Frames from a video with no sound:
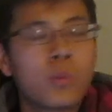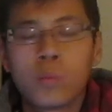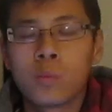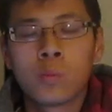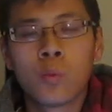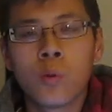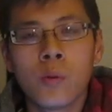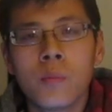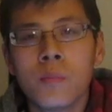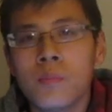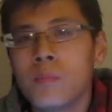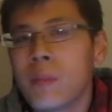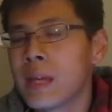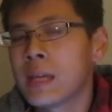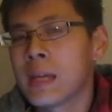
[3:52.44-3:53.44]
wouldn't
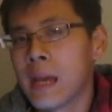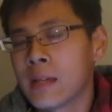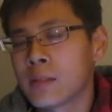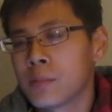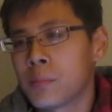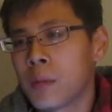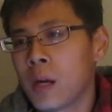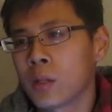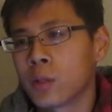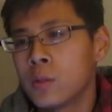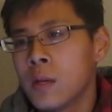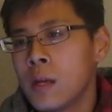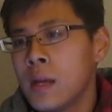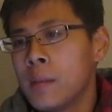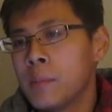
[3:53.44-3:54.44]
make it as a
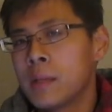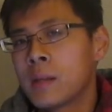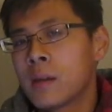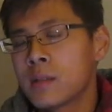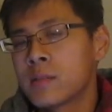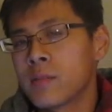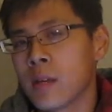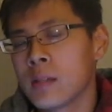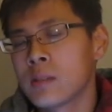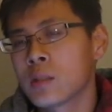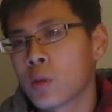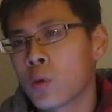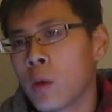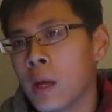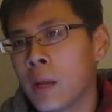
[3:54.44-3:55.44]
model because of
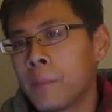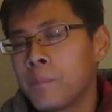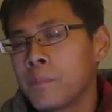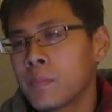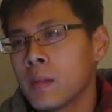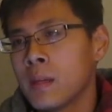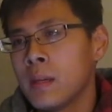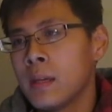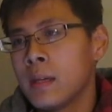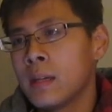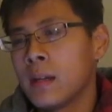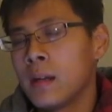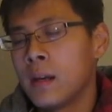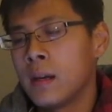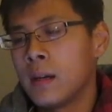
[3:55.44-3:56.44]
Instagram.
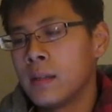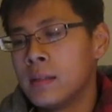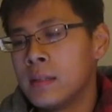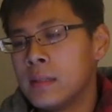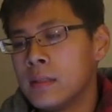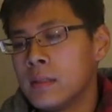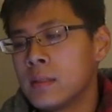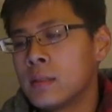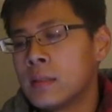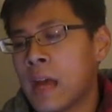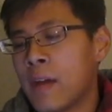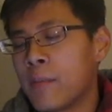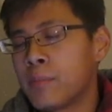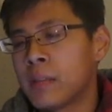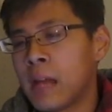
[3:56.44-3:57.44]
Uh,
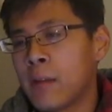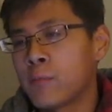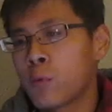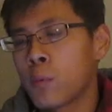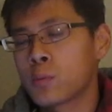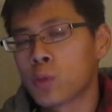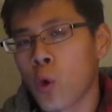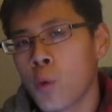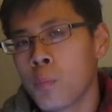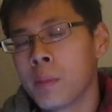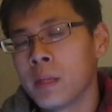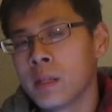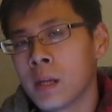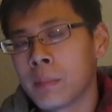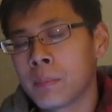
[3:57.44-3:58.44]
that platforms
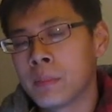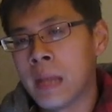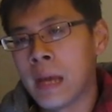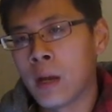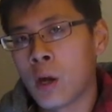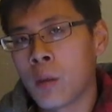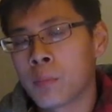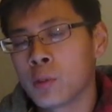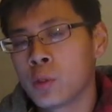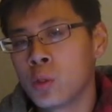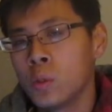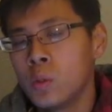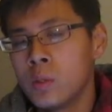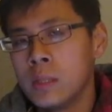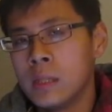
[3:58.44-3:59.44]
open up that
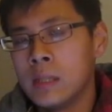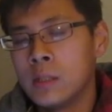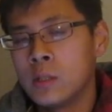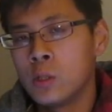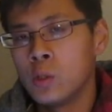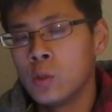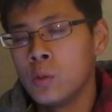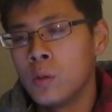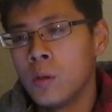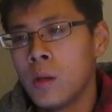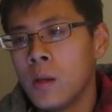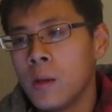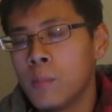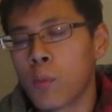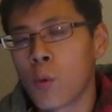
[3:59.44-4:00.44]
opportunity to
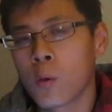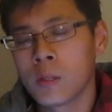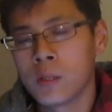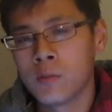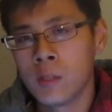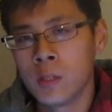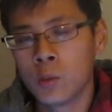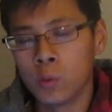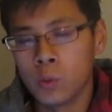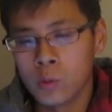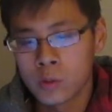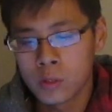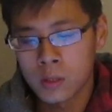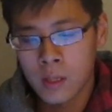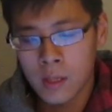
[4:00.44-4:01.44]
more
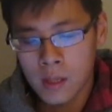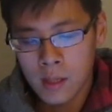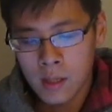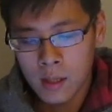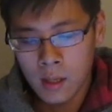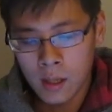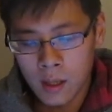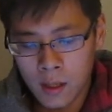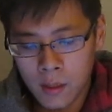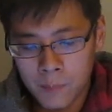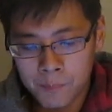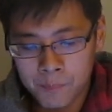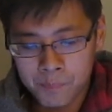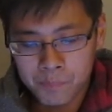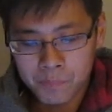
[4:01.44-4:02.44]
individuals. Um,